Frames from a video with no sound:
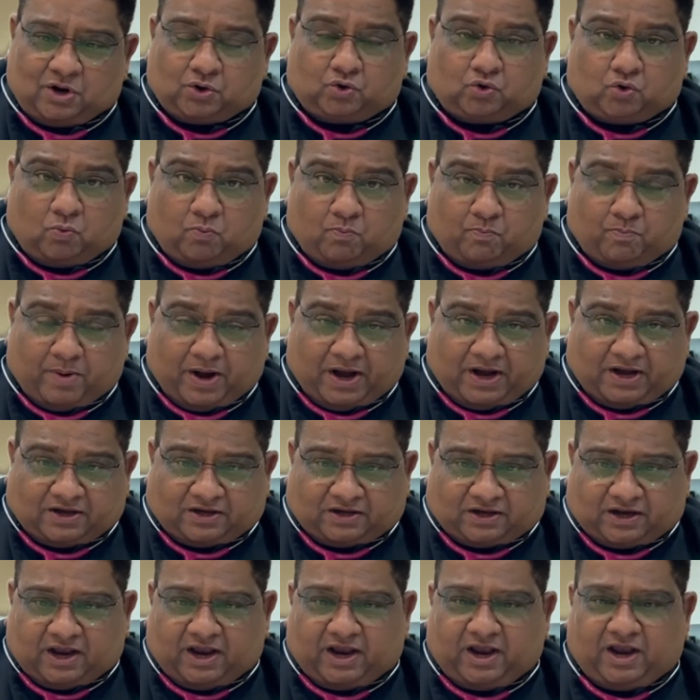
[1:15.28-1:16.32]
To
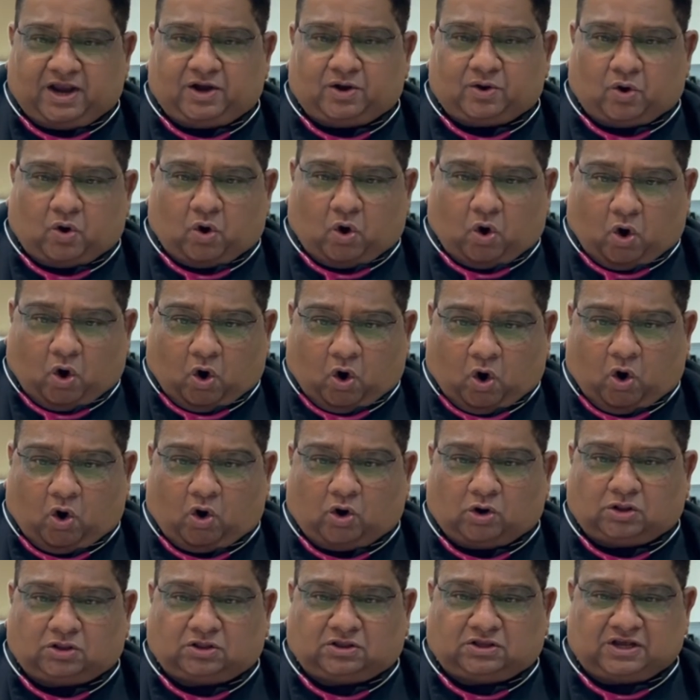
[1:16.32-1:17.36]
maintain
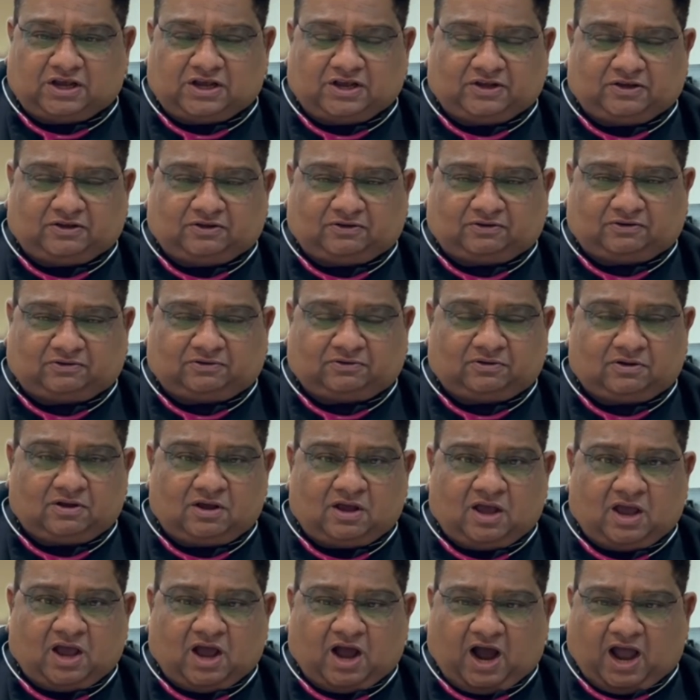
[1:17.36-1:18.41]
all these,
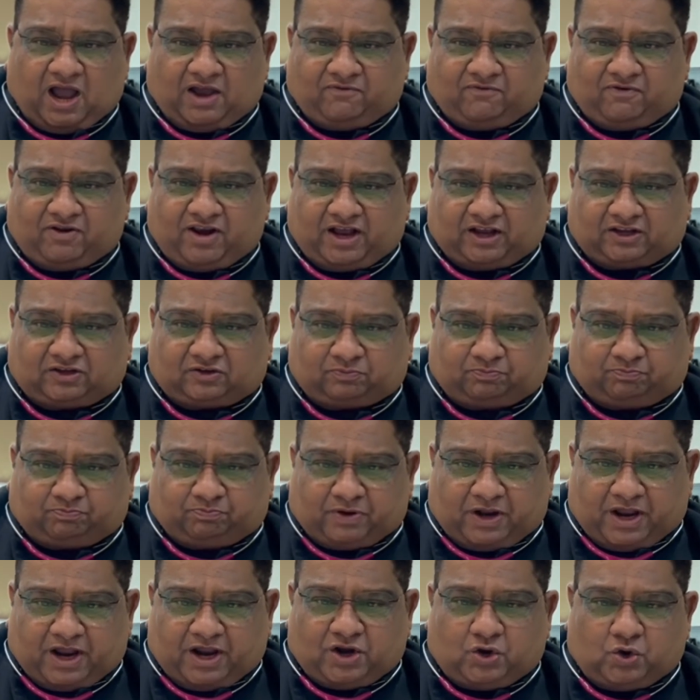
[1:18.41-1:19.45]
I will
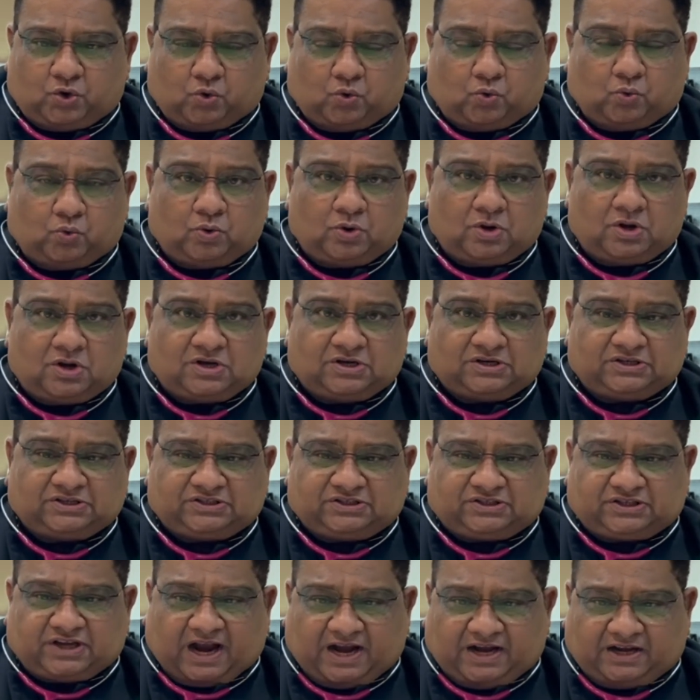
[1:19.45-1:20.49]
explain you
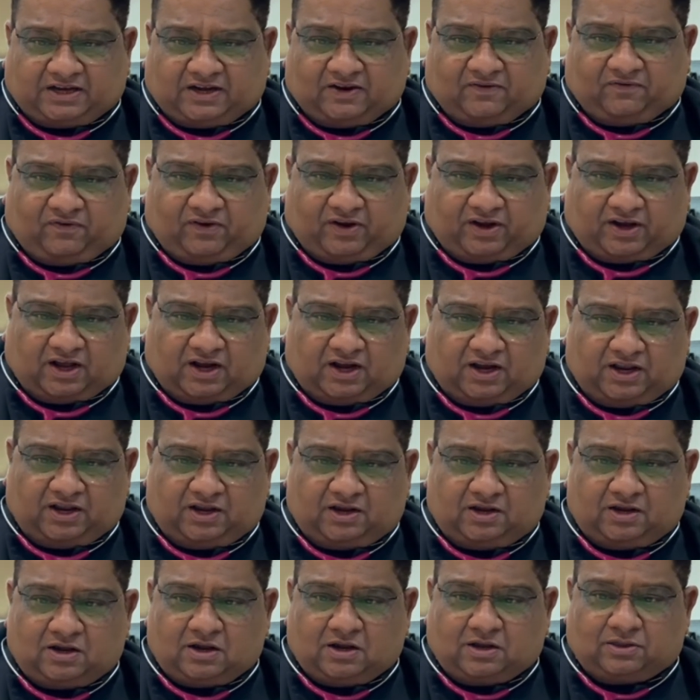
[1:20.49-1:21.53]

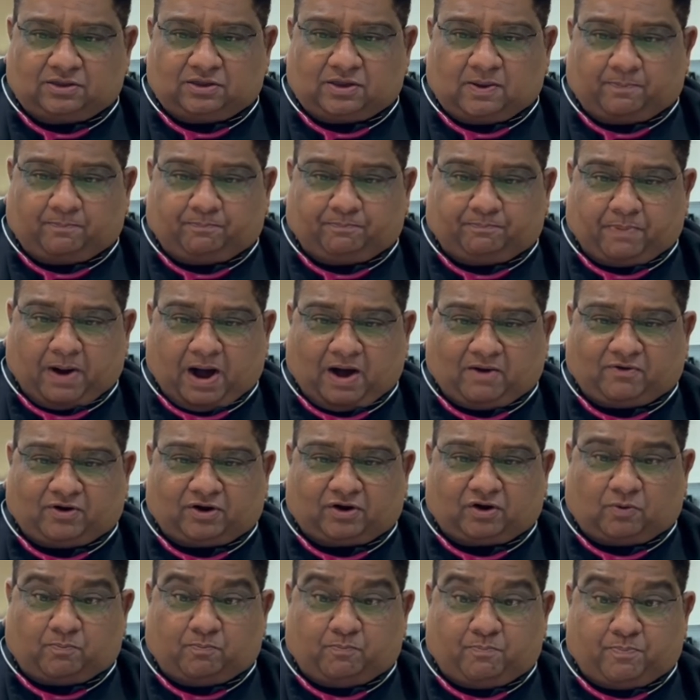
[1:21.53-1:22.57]
scientifically the
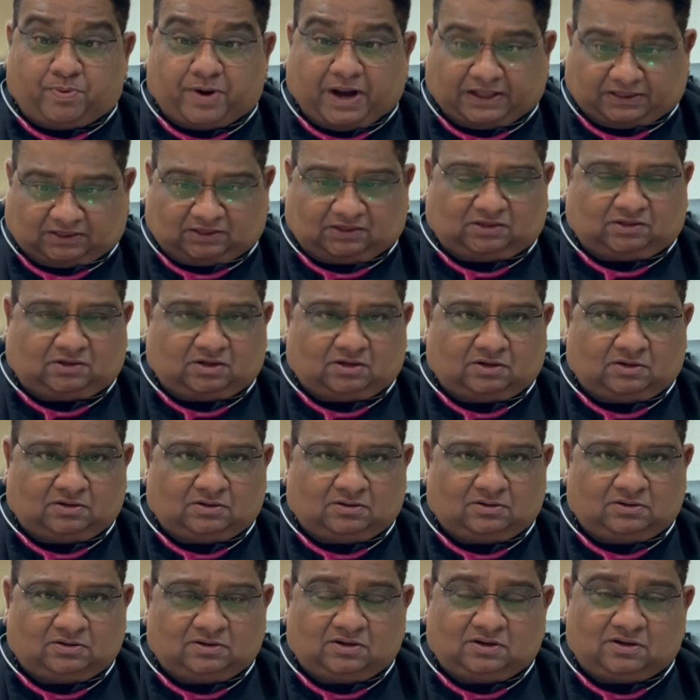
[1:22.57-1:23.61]
power of breath.
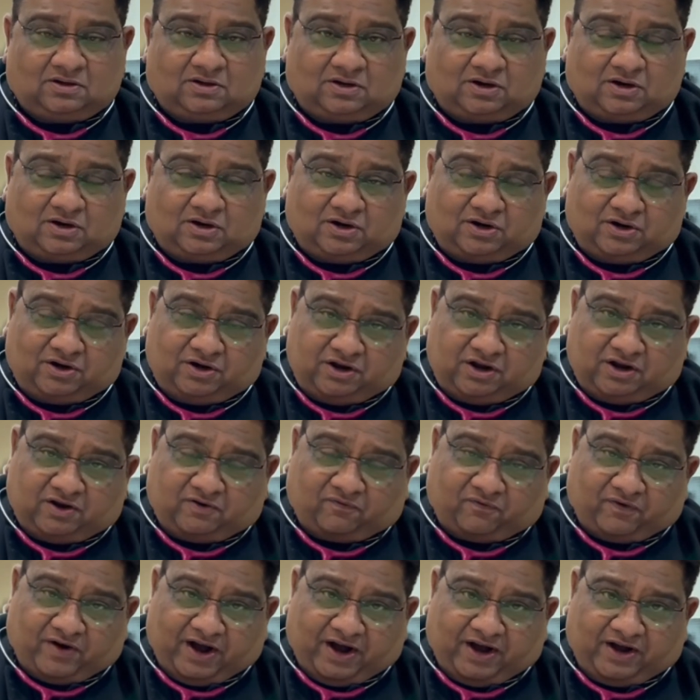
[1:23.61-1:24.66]
Dear
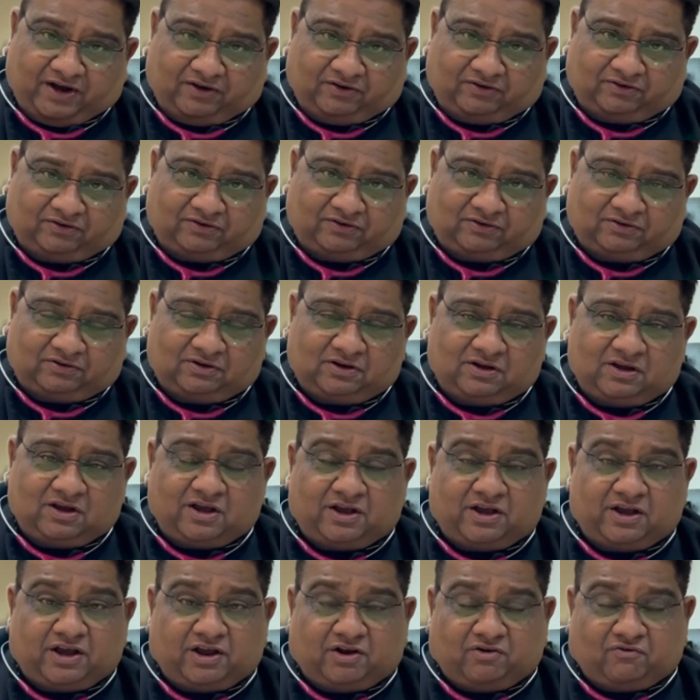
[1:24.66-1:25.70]
friends,
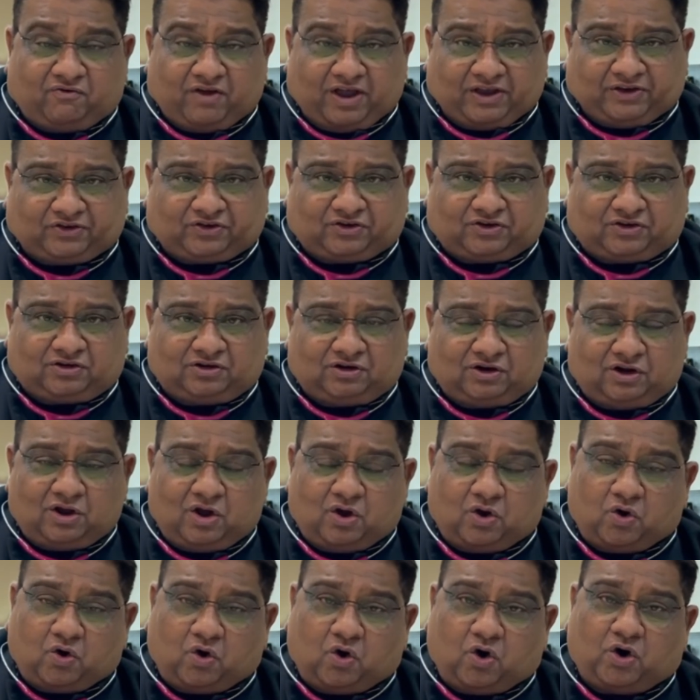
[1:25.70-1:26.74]
invest
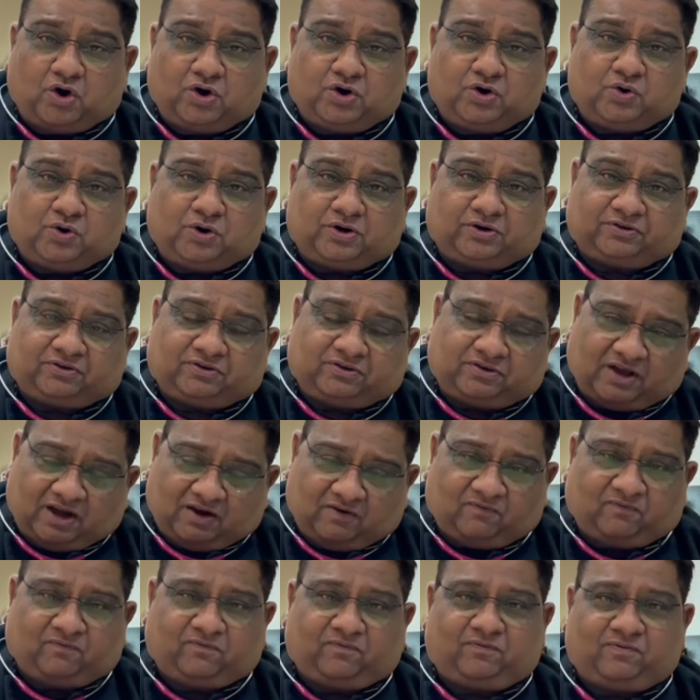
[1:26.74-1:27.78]
on
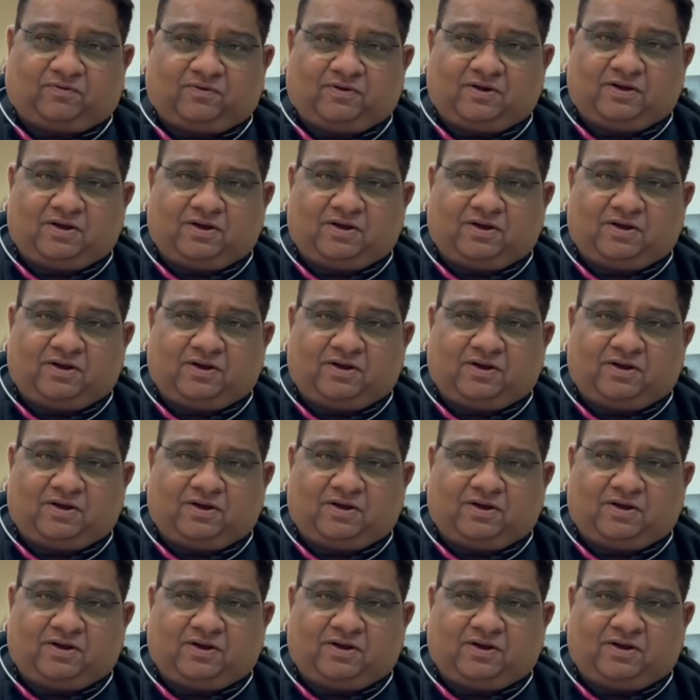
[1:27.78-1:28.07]
yourself